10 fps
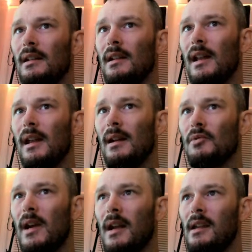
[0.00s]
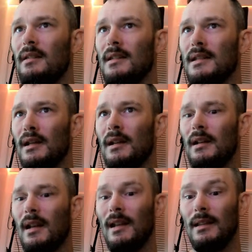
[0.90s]
and I'm dragging this
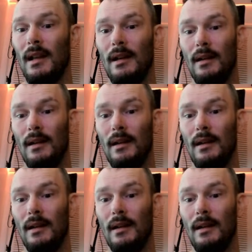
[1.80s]
in, and then